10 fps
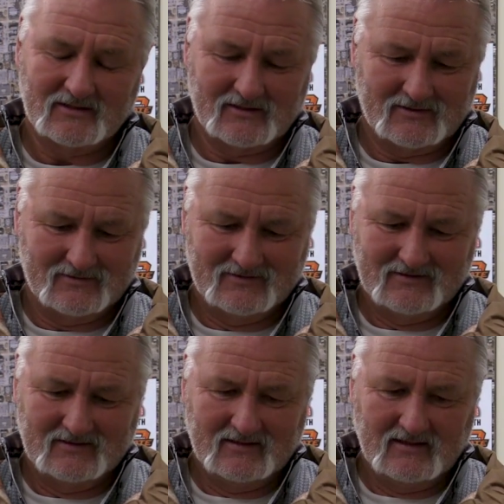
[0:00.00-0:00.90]

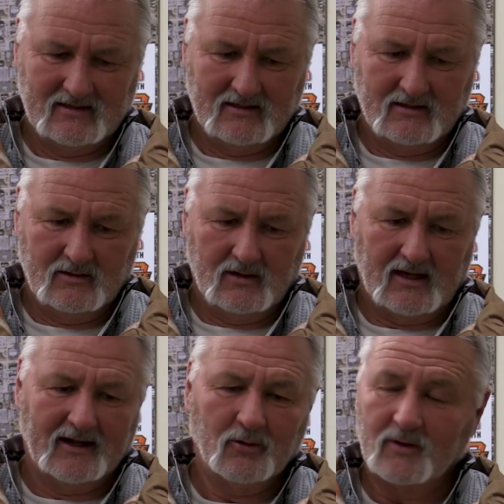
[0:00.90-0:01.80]

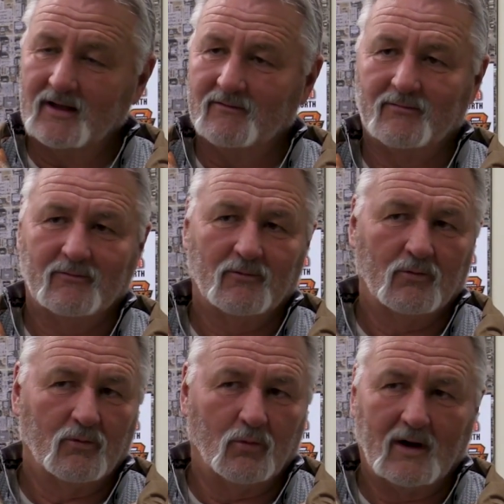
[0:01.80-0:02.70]
I don't have
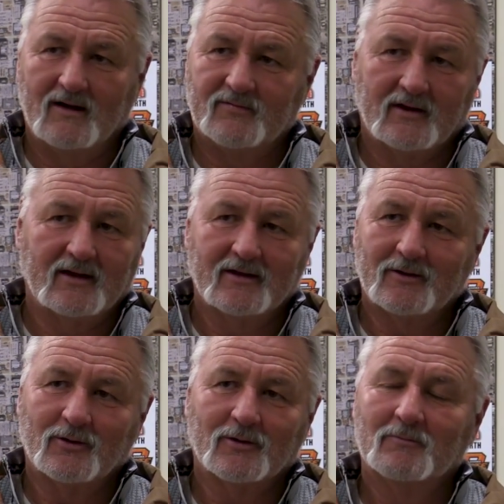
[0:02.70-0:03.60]
Wi-Fi
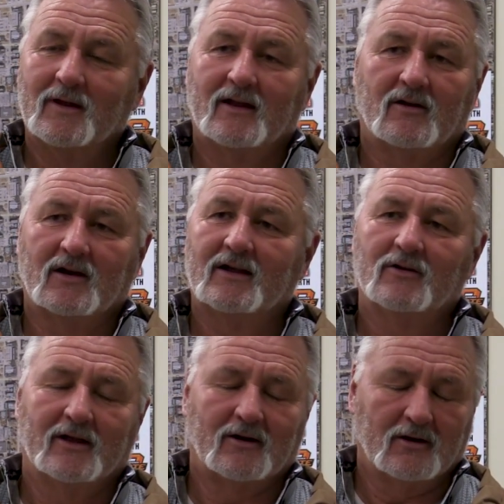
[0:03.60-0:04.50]
at
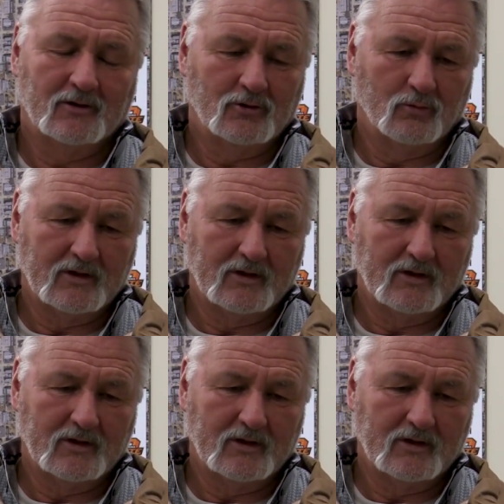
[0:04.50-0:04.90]
our home.